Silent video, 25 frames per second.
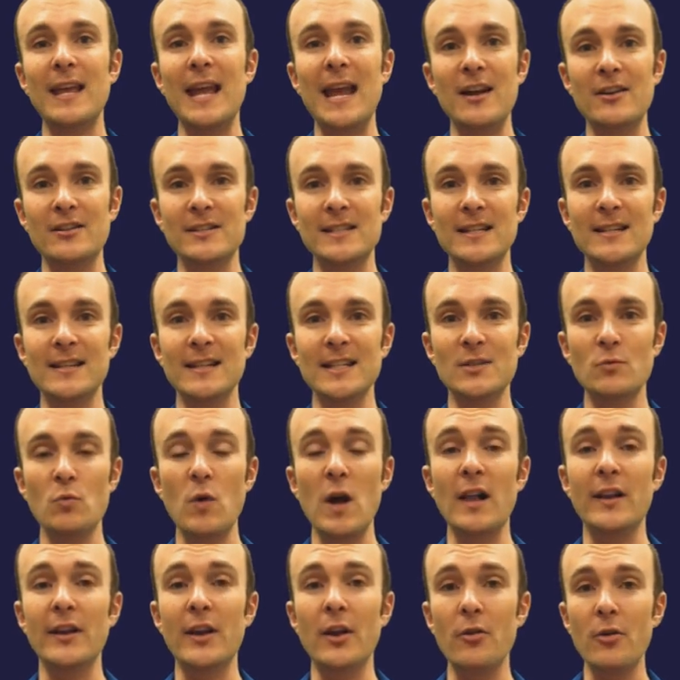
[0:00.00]
sure they air seal as
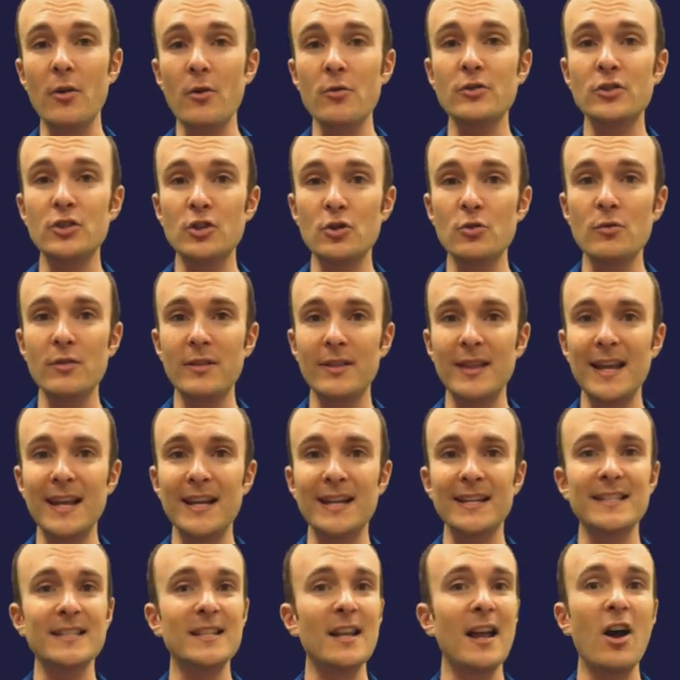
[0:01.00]
well. Now, those two
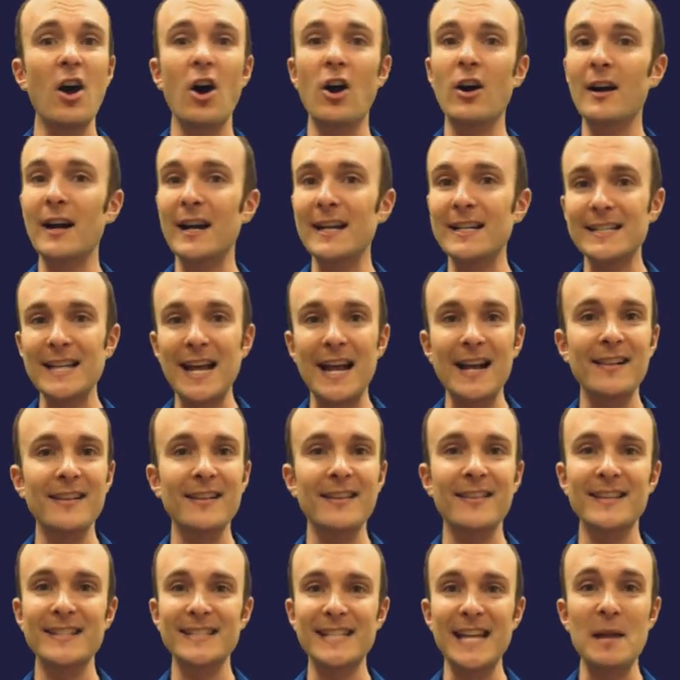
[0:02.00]
things are
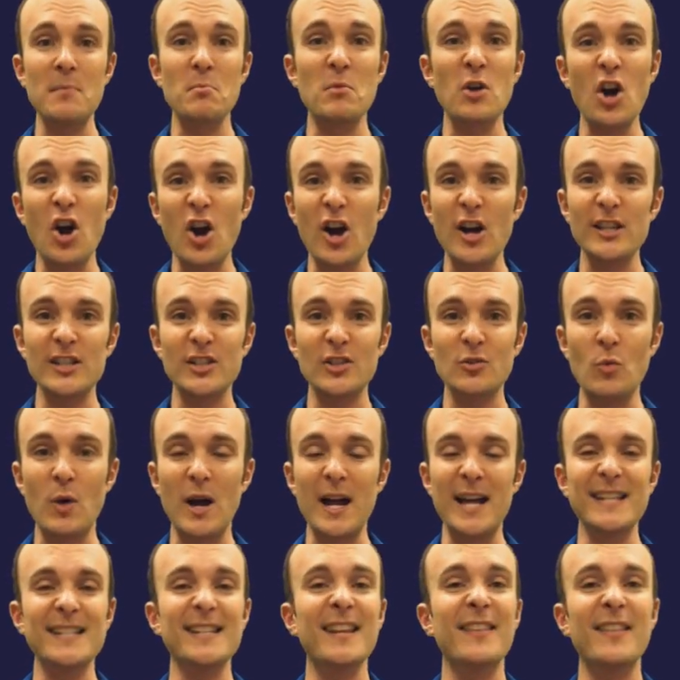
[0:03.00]
exactly the same
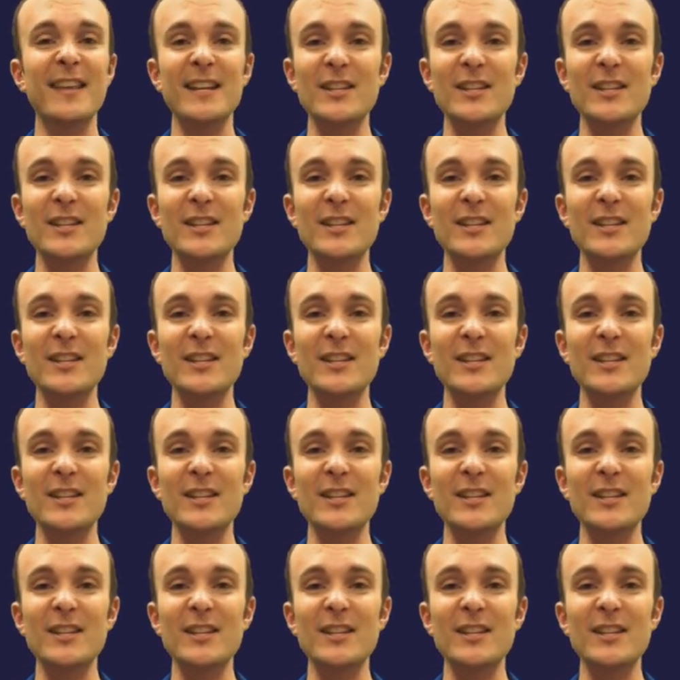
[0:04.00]
cost-wise.